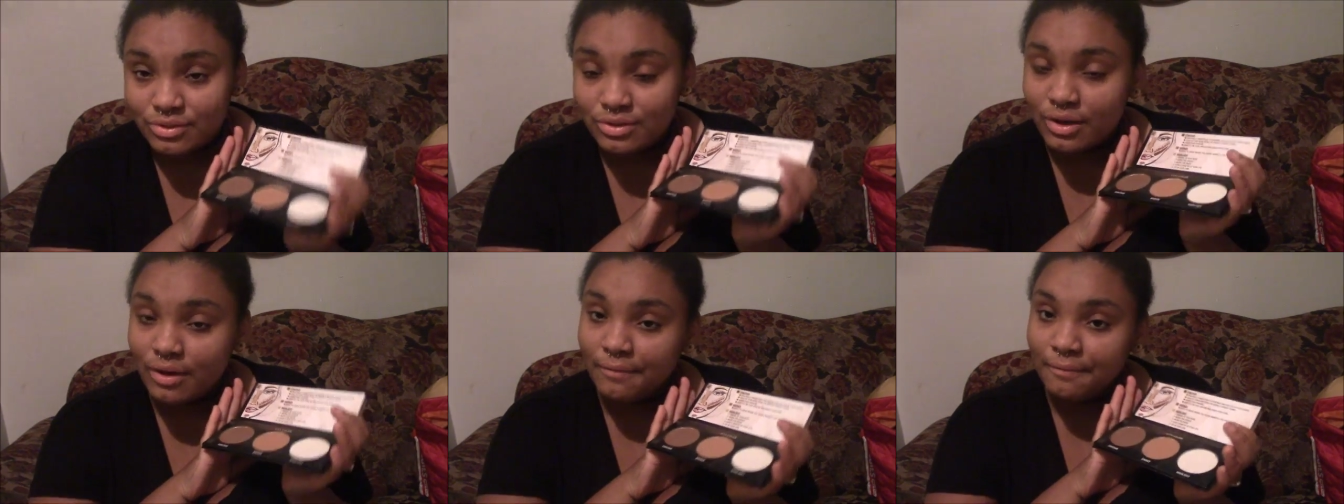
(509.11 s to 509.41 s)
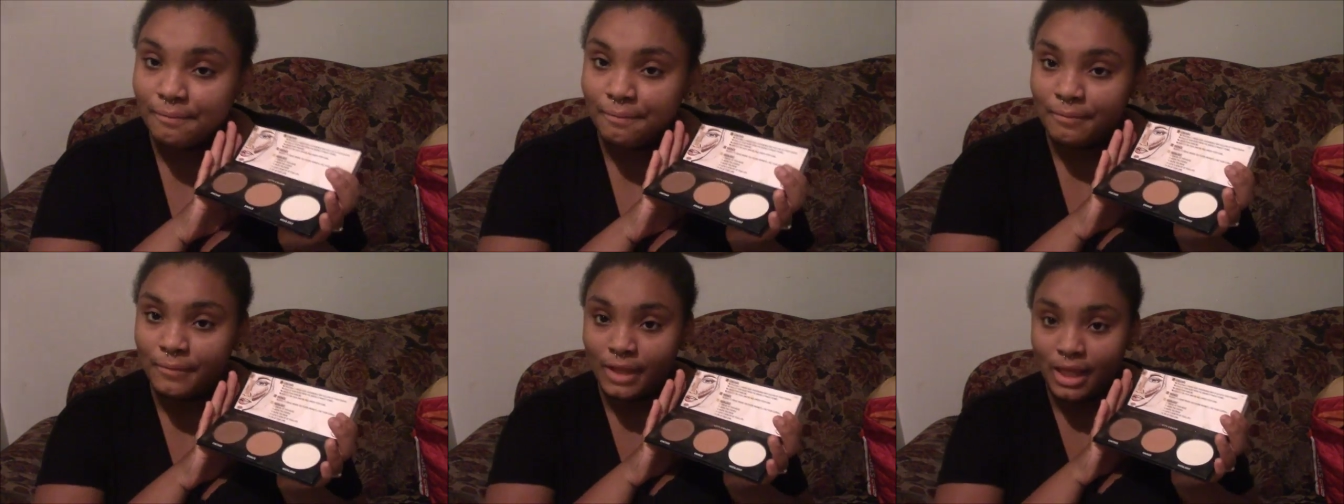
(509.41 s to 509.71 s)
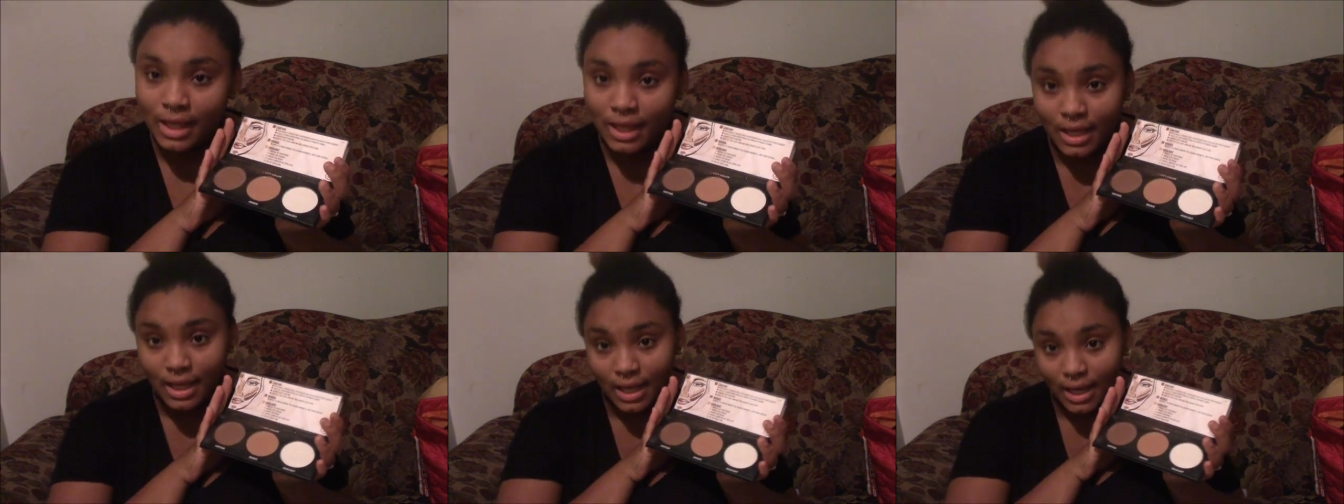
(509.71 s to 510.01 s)
So
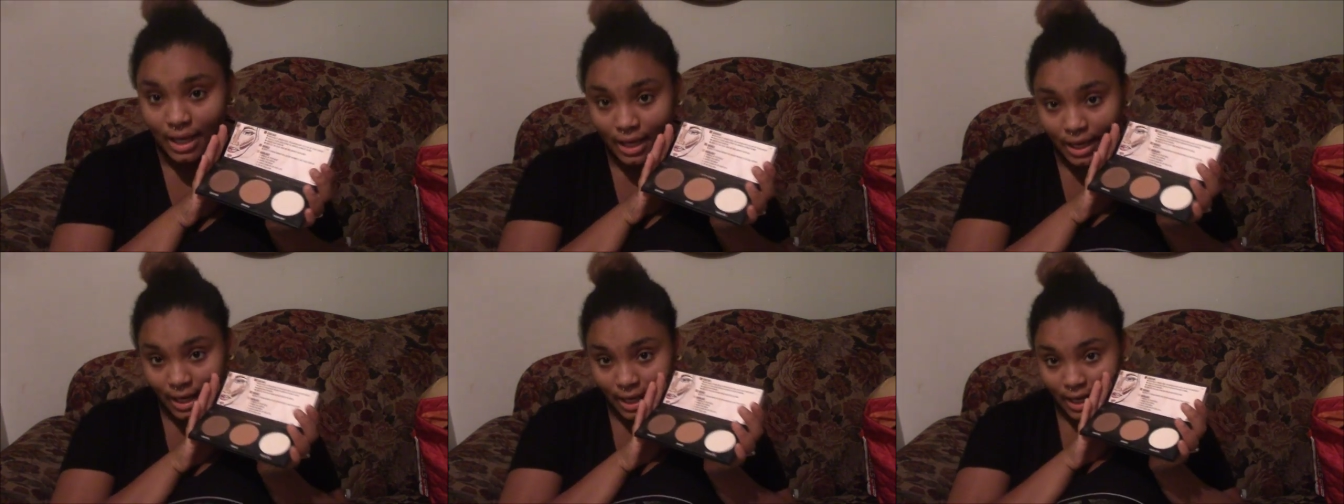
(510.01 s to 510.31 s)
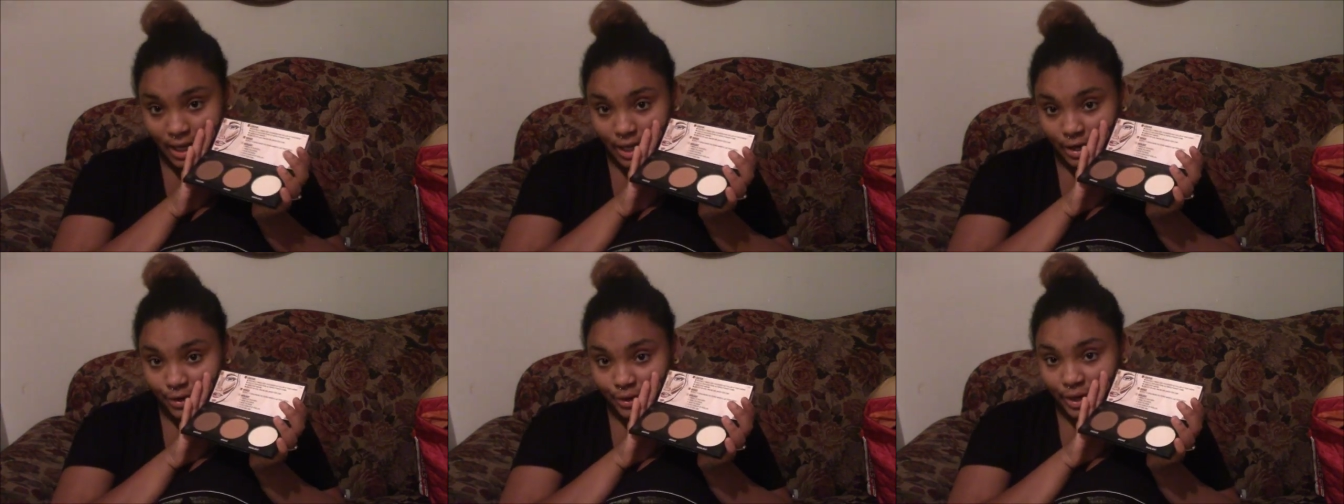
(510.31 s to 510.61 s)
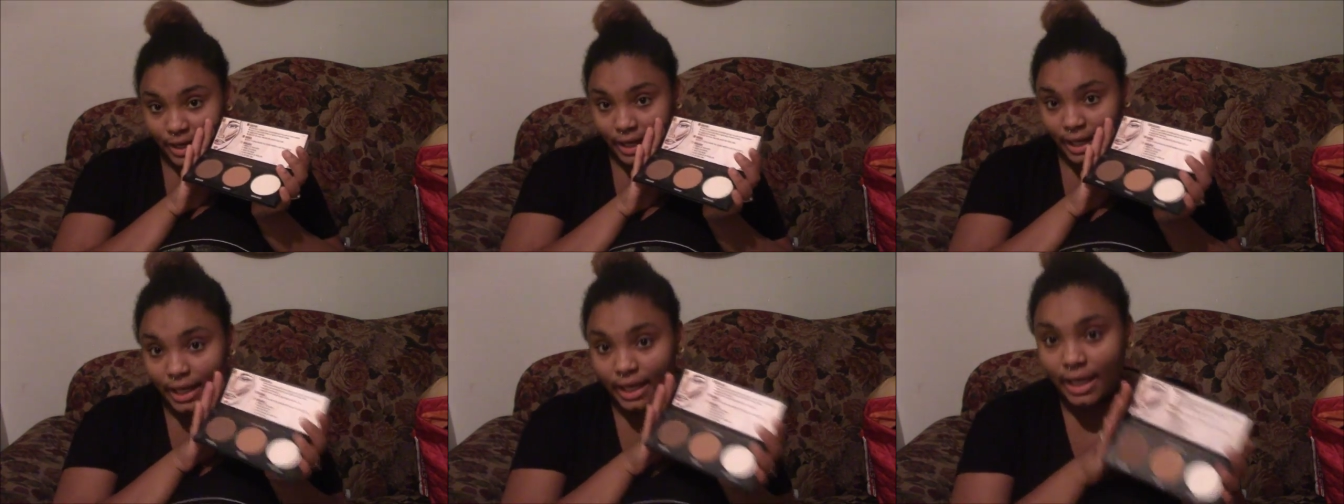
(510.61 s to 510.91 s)

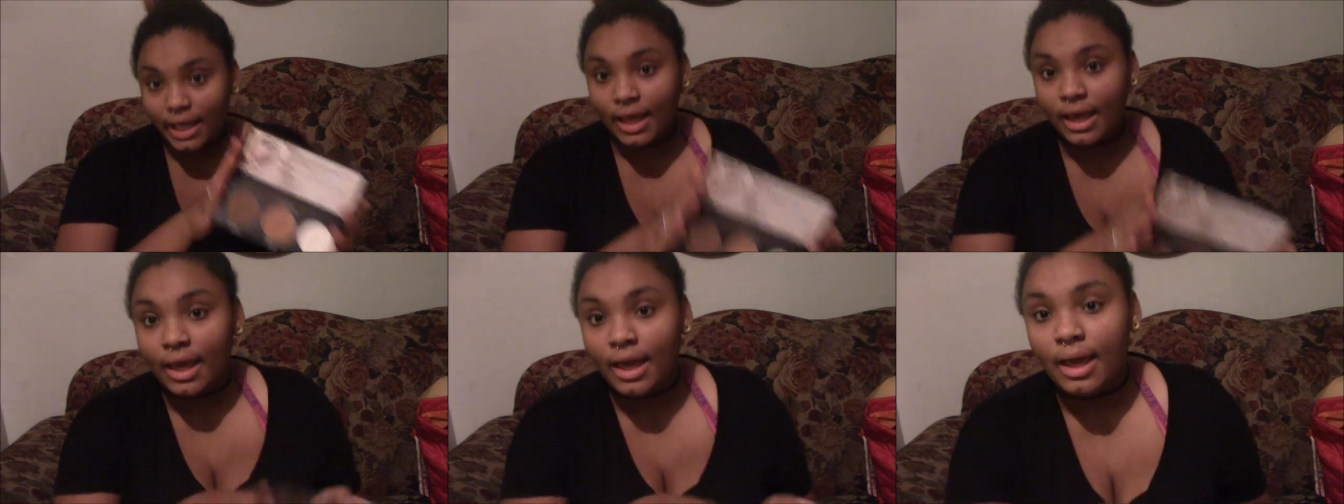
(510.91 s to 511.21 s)
literally,